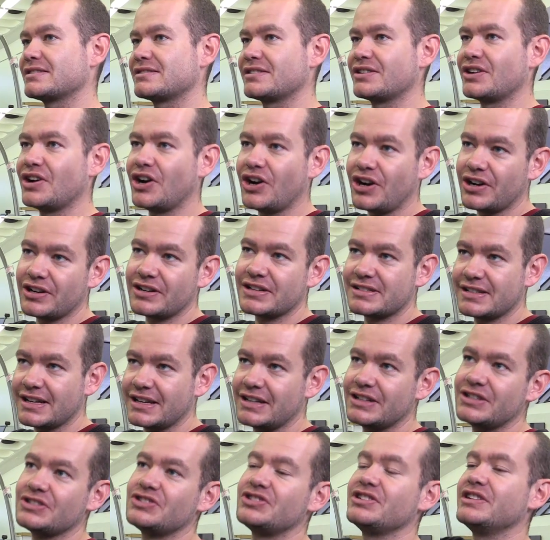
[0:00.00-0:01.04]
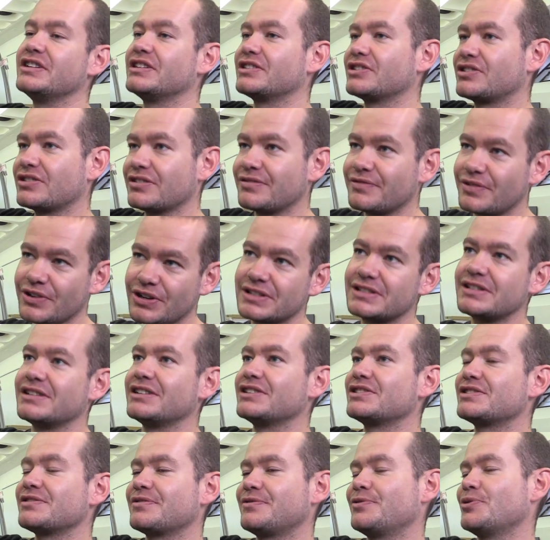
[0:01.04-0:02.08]
that harness energy and convert it
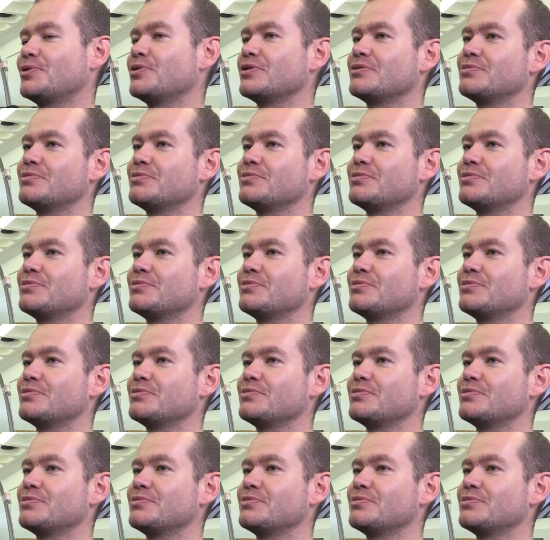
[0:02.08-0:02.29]
into forward